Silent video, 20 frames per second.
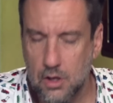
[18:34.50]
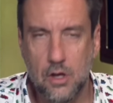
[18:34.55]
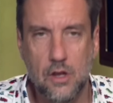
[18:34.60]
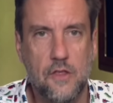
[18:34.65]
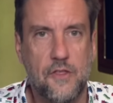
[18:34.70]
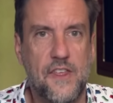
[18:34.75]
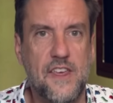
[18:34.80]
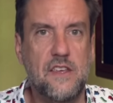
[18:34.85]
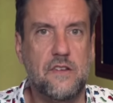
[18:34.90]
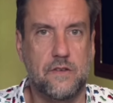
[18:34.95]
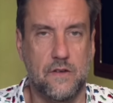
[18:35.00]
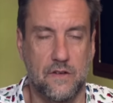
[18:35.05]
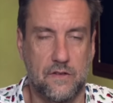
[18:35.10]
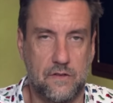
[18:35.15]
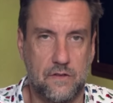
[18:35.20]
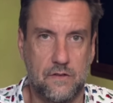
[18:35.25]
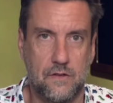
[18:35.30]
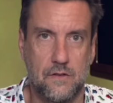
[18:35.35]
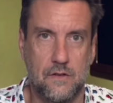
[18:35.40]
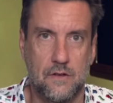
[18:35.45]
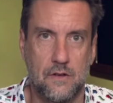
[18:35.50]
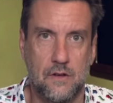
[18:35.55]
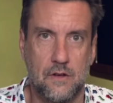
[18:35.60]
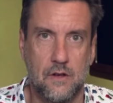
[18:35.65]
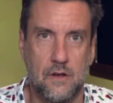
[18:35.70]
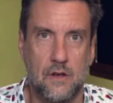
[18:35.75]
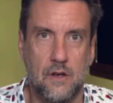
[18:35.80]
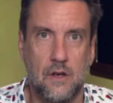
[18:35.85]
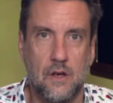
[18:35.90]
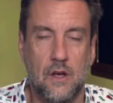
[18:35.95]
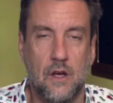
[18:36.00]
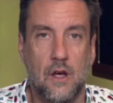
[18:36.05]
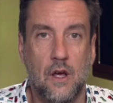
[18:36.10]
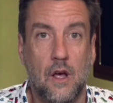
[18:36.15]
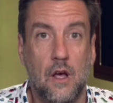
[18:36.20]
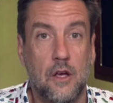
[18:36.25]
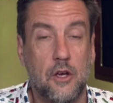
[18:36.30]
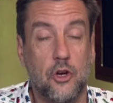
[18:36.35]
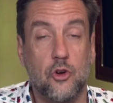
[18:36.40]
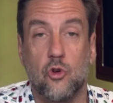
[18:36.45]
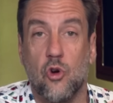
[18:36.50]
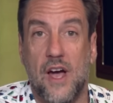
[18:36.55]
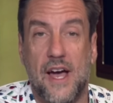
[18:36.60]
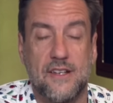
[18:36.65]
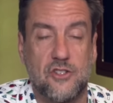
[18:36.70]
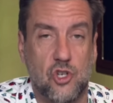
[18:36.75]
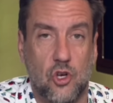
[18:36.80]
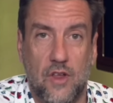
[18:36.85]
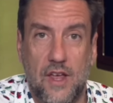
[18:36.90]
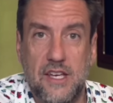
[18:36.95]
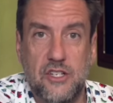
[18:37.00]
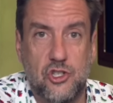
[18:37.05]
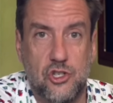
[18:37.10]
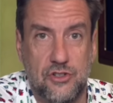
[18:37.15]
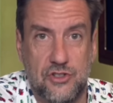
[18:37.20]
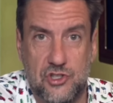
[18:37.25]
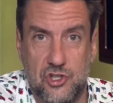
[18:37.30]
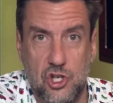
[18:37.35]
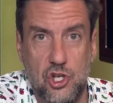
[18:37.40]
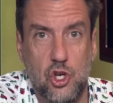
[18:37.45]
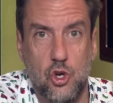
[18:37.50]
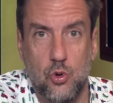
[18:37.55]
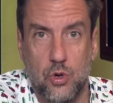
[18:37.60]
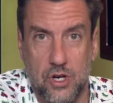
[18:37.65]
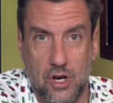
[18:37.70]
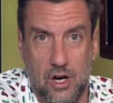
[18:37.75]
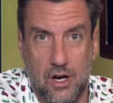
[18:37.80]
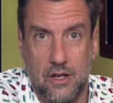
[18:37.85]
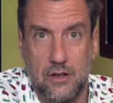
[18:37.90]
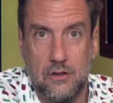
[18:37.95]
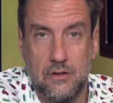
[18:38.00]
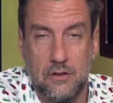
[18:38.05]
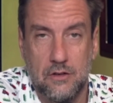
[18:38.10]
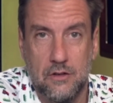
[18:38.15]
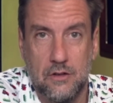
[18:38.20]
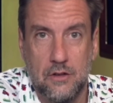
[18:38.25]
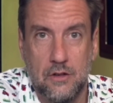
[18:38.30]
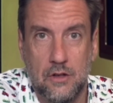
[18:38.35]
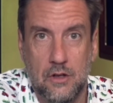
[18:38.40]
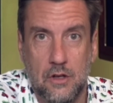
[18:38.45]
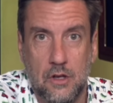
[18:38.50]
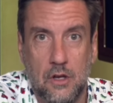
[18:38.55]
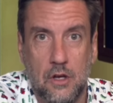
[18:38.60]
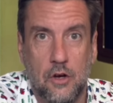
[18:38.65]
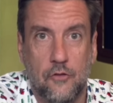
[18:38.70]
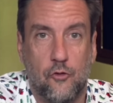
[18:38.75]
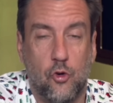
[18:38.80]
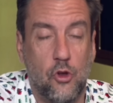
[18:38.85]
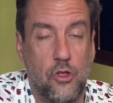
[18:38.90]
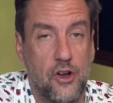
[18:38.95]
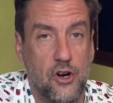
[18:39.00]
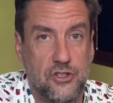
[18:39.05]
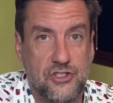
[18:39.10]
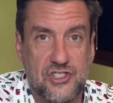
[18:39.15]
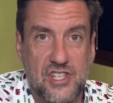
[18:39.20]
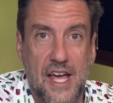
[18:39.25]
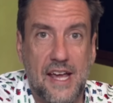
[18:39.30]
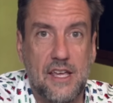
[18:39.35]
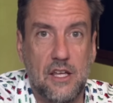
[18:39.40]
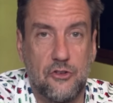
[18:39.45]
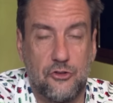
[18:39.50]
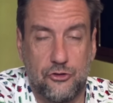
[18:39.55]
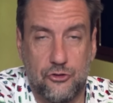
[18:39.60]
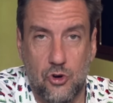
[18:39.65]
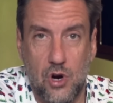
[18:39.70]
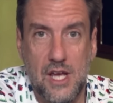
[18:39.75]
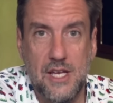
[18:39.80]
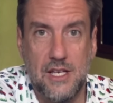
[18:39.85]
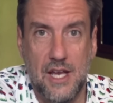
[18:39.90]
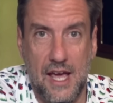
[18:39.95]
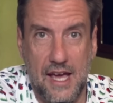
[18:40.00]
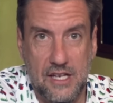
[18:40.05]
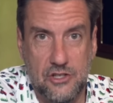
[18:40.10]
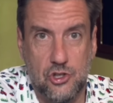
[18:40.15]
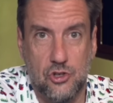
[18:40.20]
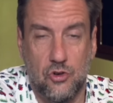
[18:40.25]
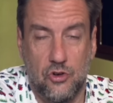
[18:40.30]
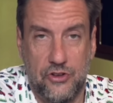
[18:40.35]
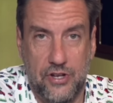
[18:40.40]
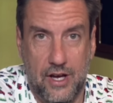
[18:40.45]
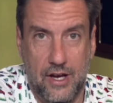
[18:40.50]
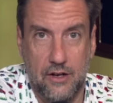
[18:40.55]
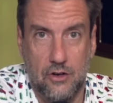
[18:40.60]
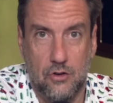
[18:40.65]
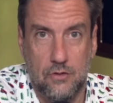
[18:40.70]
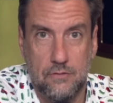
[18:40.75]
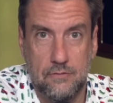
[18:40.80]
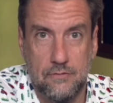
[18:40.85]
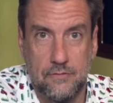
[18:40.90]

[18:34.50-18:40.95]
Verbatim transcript: thesis. Congratulations to UConn for their second straight national title.